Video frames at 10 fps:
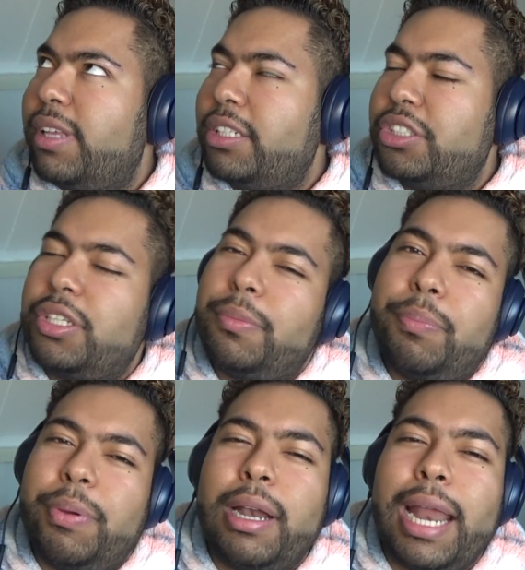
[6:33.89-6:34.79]
tension,
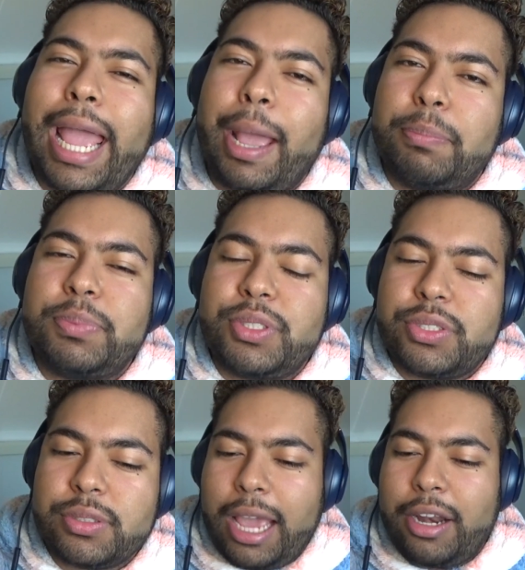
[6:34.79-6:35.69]

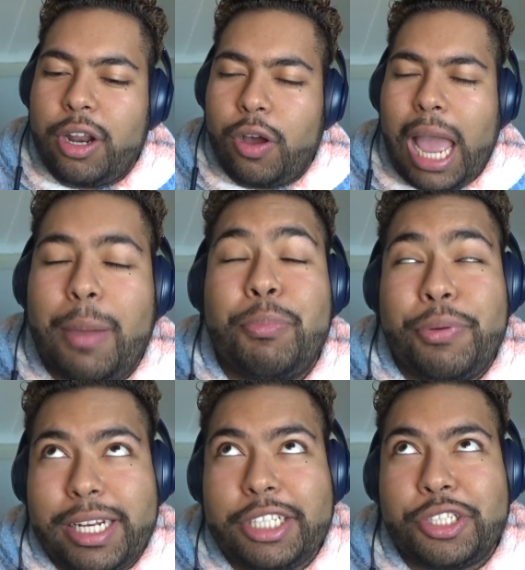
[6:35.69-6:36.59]
perhaps. I don't know, I'm
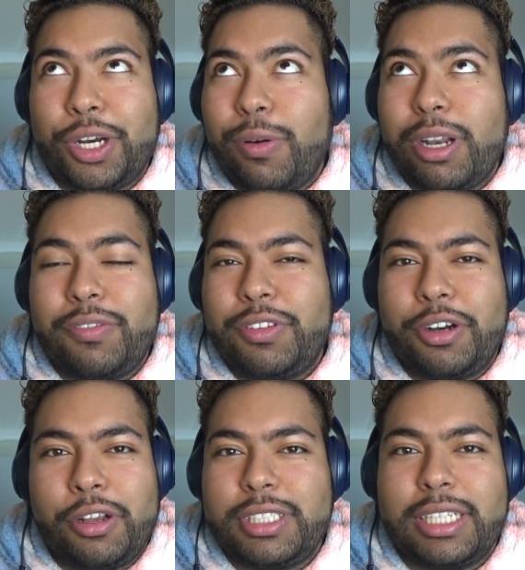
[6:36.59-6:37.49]
pretty sure one of the
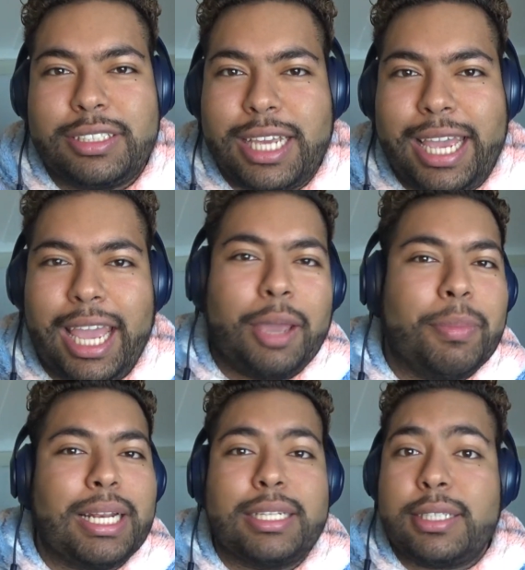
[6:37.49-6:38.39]
girls is gay. I
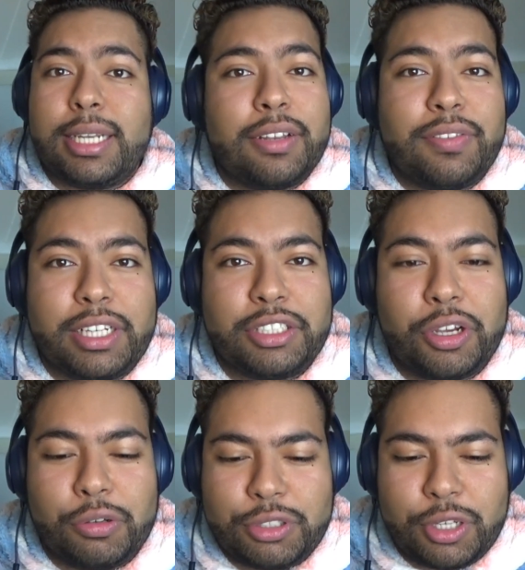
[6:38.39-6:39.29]
mean, it's a Netflix
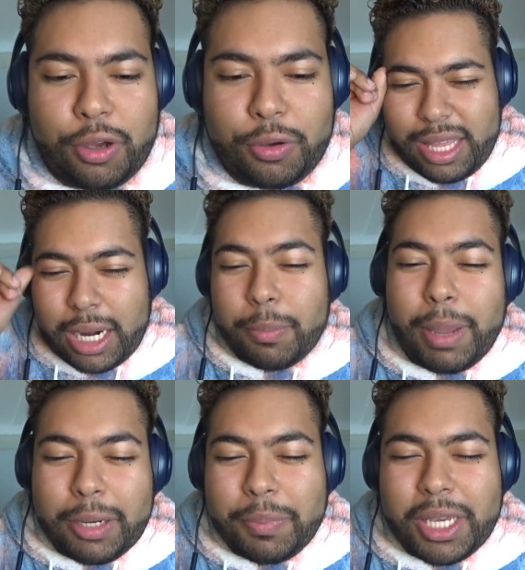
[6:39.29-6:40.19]
show, so there
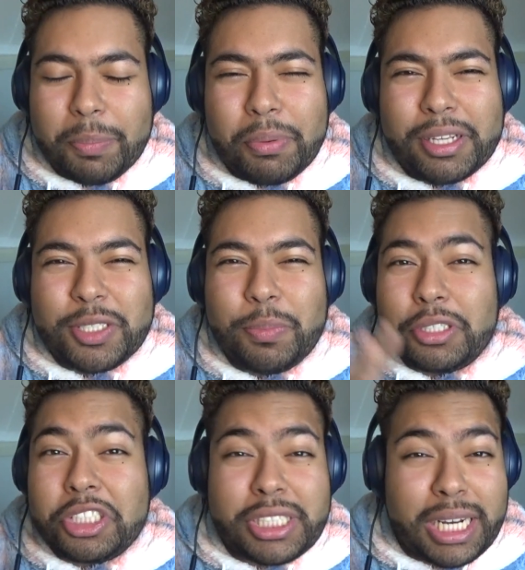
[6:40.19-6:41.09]
might be a possible
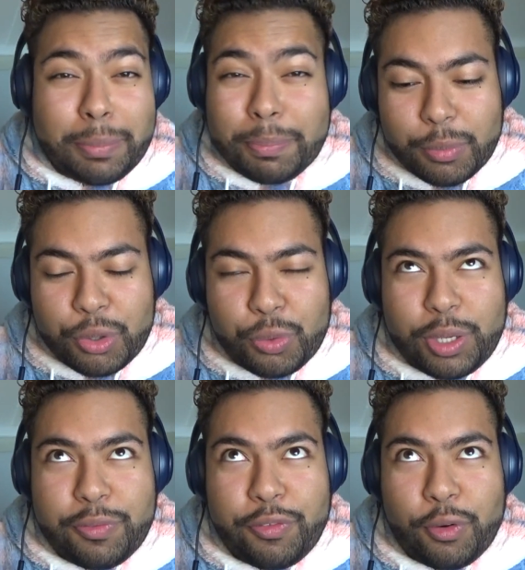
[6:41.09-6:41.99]
ship
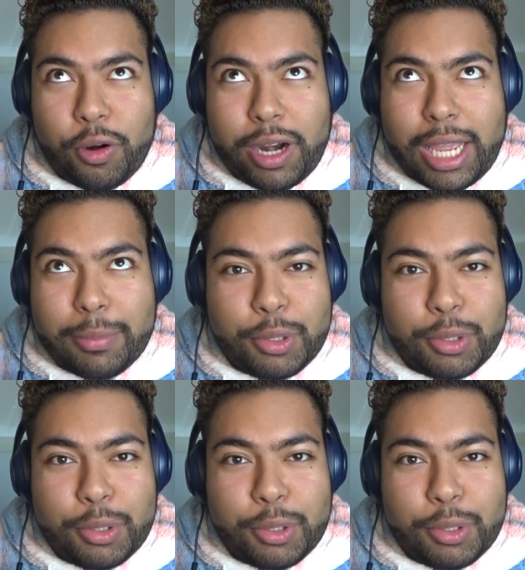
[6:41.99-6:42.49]
between Flora and